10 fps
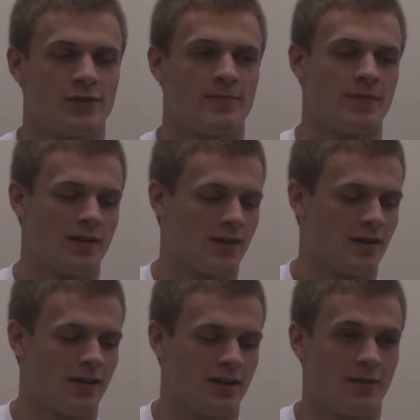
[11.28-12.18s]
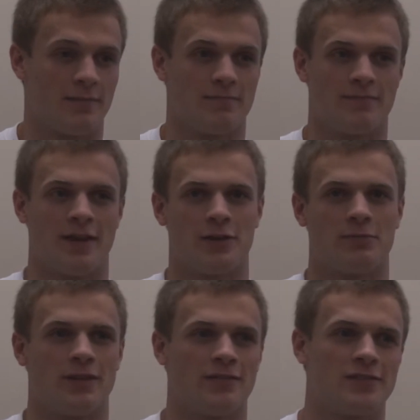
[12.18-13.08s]
Sure. Andrew
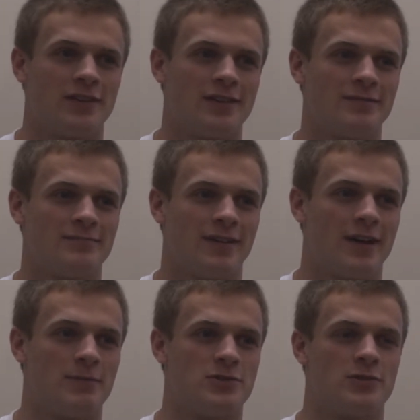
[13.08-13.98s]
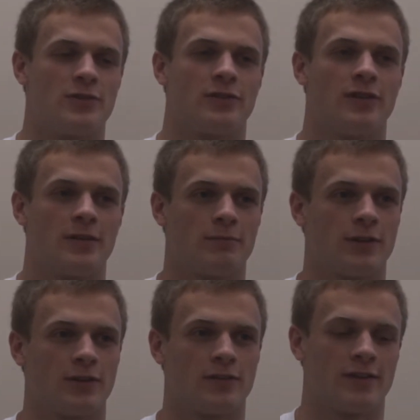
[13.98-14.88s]
Bulovsky. I'm a junior studying
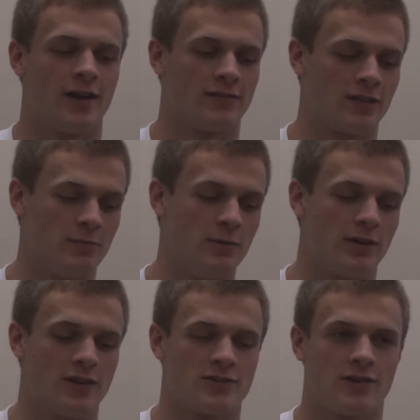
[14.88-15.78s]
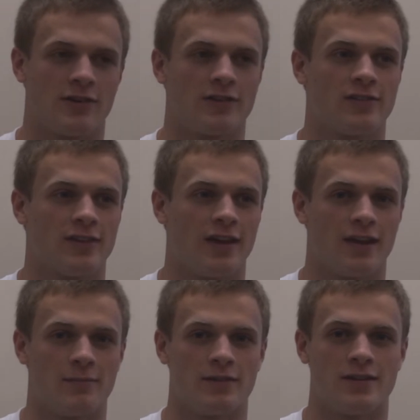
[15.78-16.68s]
political science and communication arts, and
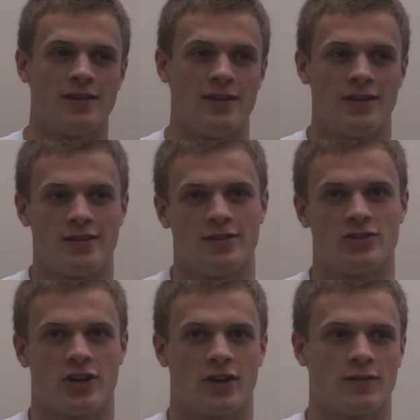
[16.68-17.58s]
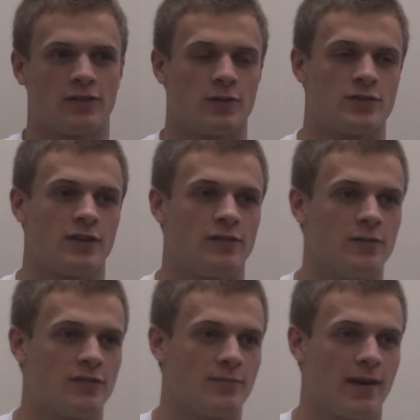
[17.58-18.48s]
I'm the chair of the Associated
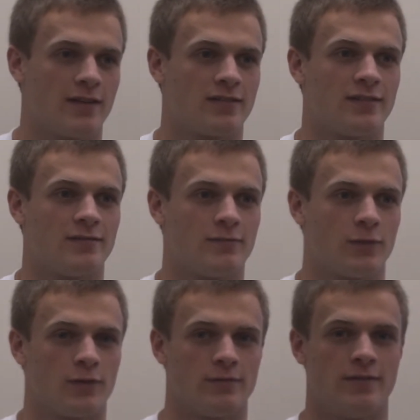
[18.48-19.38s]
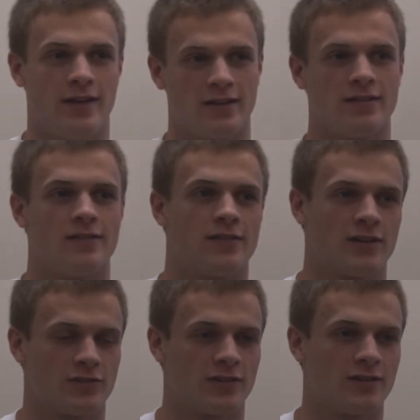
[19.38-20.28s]
Students at Madison for 19th
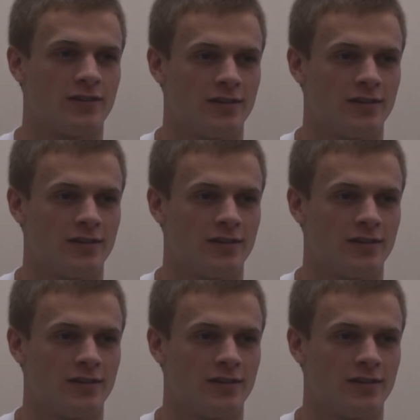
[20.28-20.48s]
session.